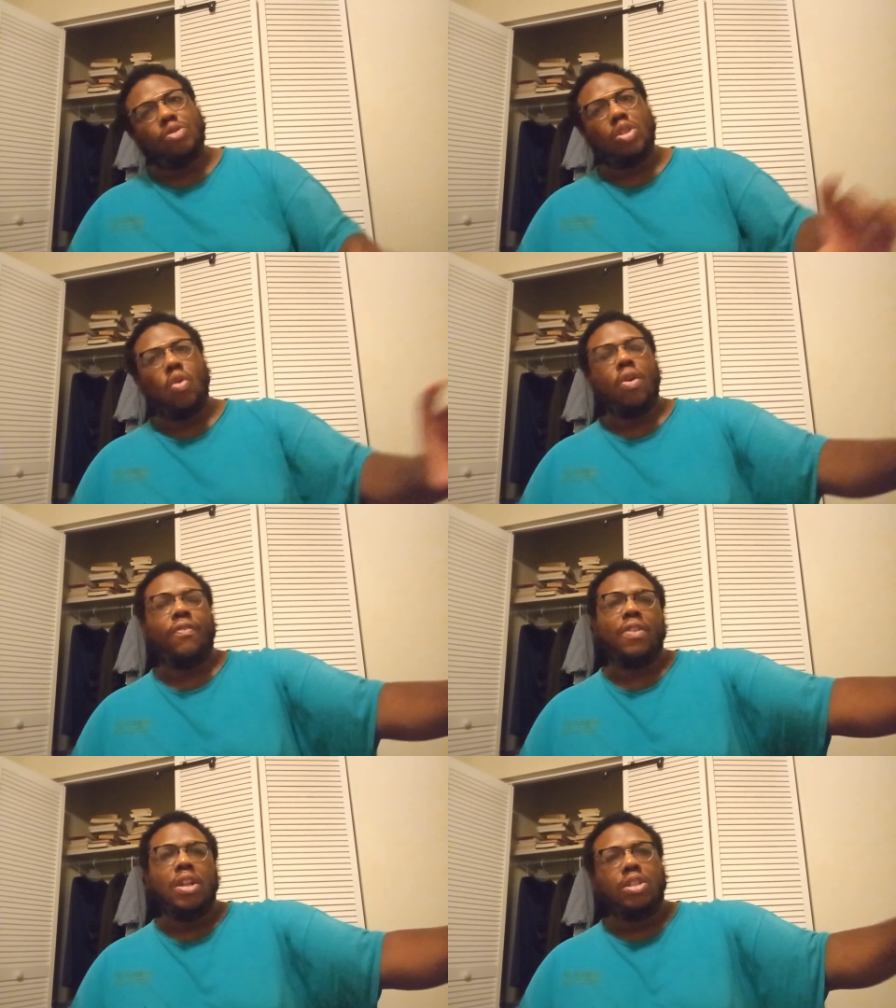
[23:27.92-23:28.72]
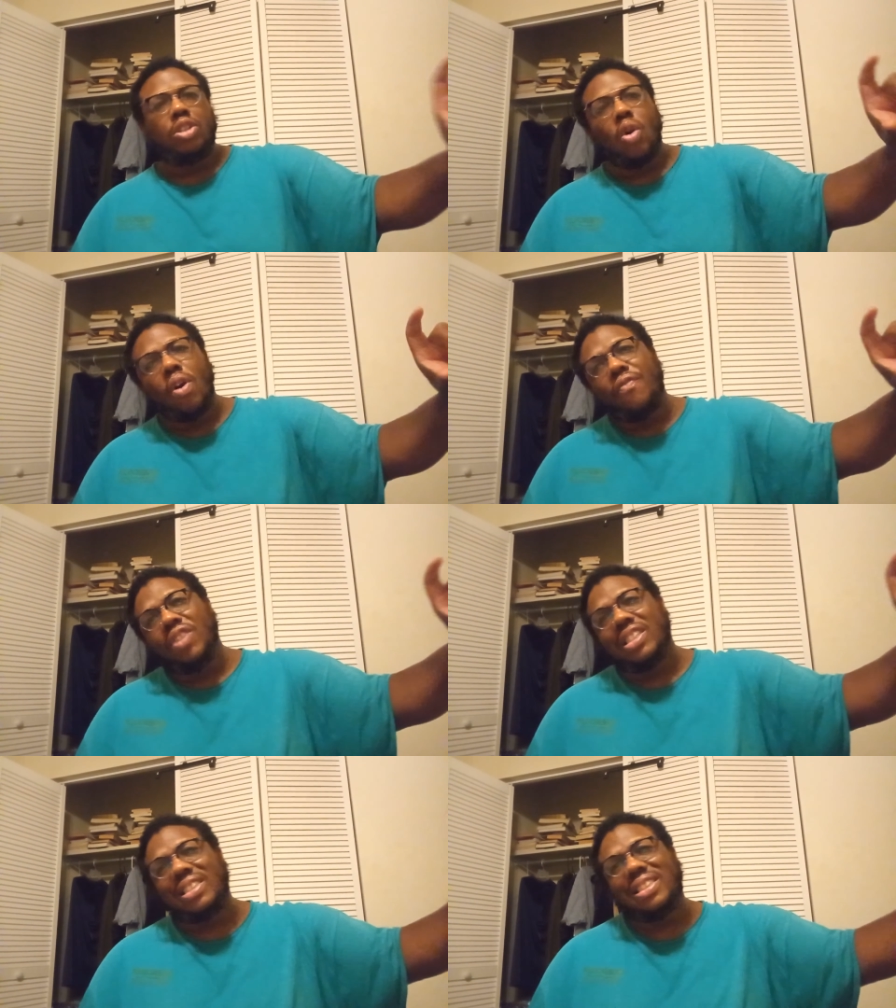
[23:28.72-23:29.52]
so if so
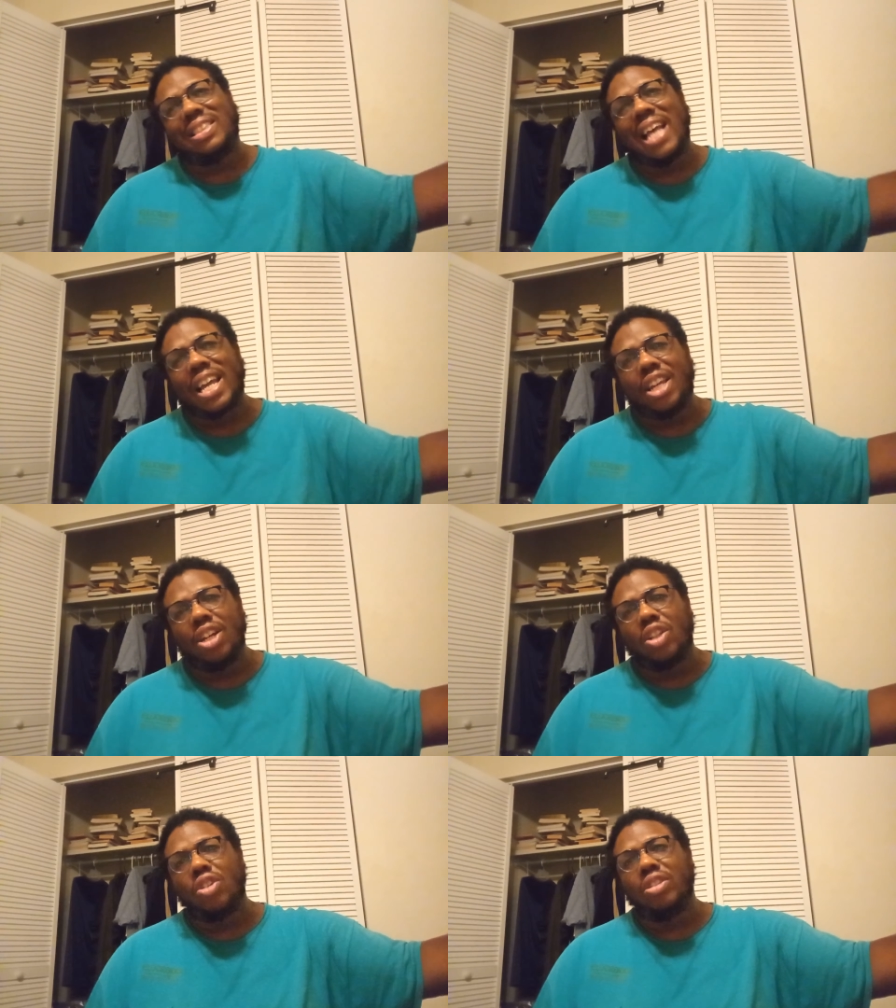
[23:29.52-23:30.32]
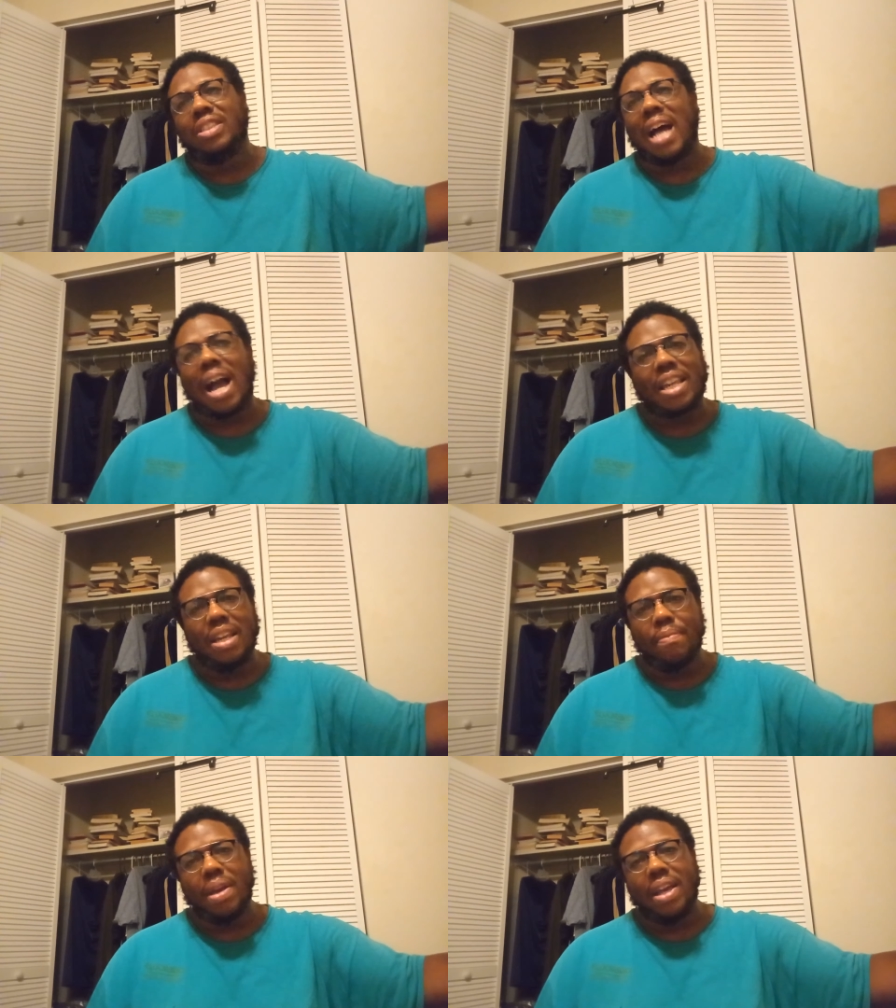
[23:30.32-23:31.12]
if a secular
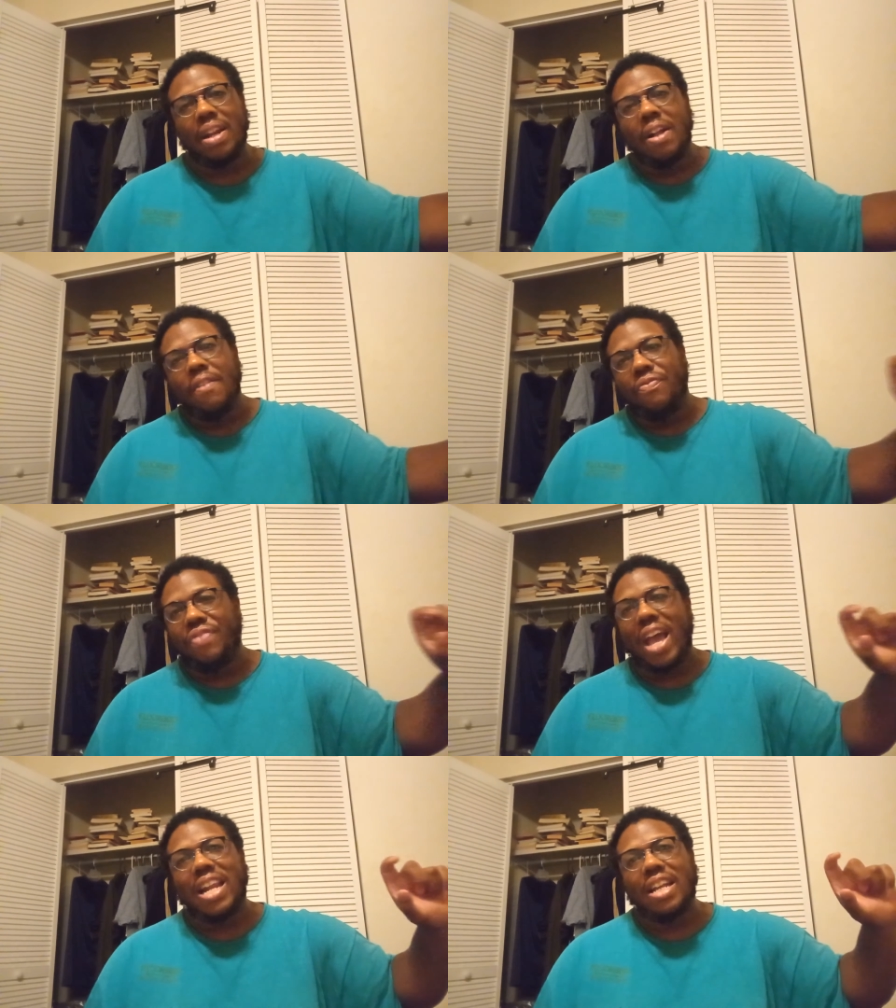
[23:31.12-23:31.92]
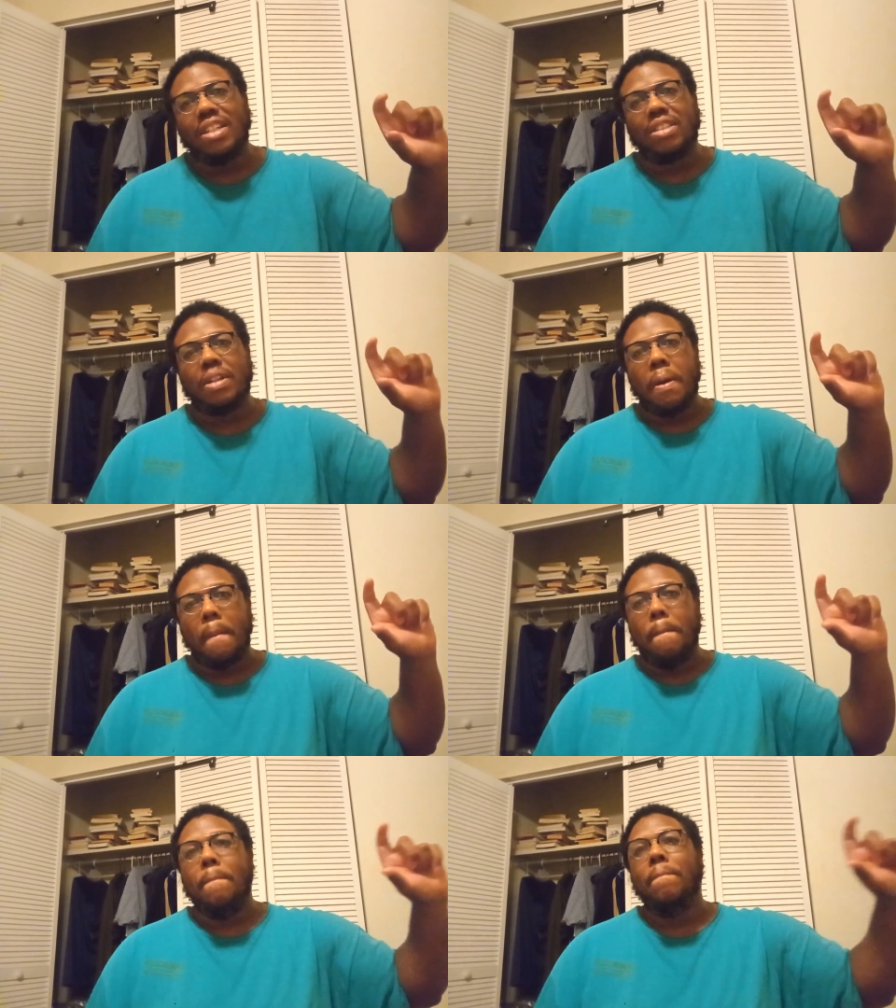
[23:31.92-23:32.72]
document that is
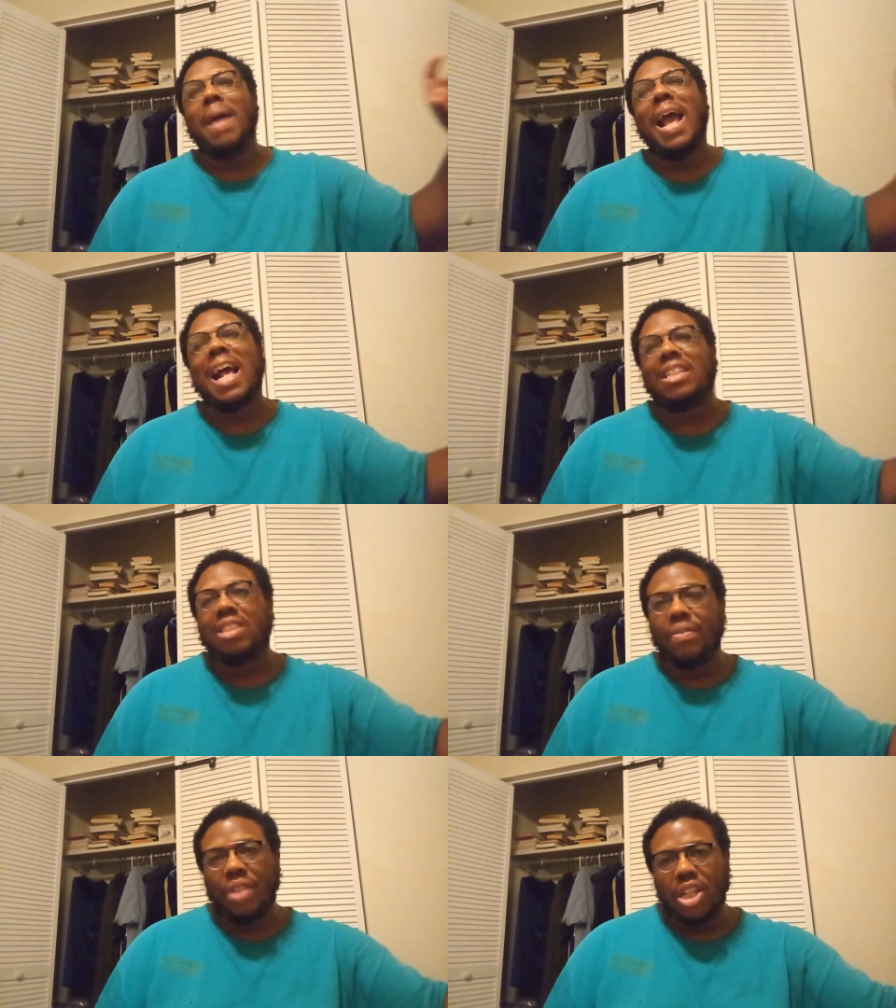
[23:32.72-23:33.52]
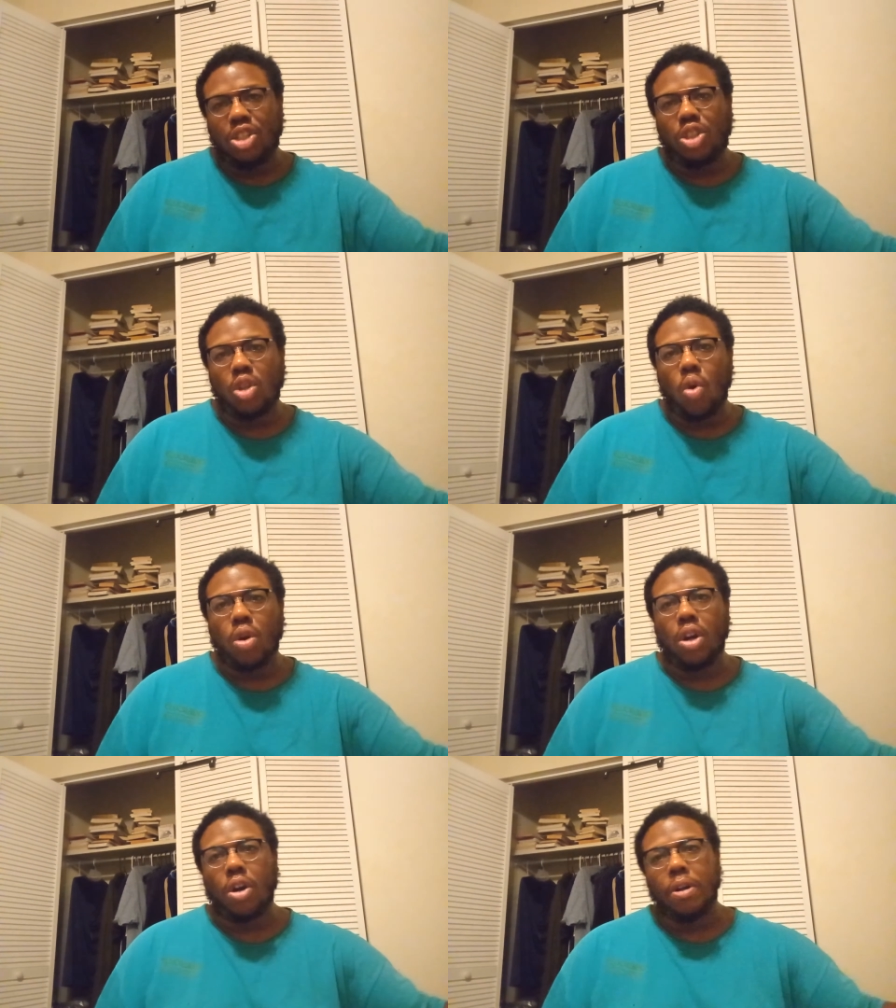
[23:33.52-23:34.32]
massively
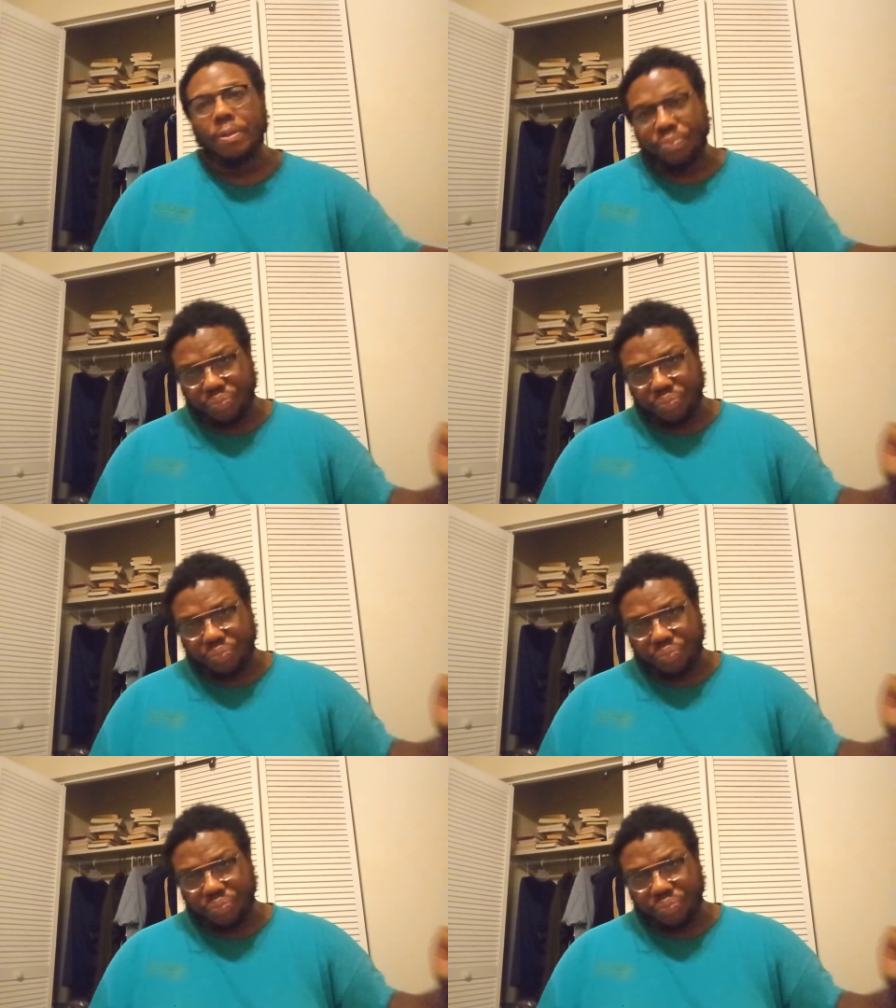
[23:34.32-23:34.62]
shorter,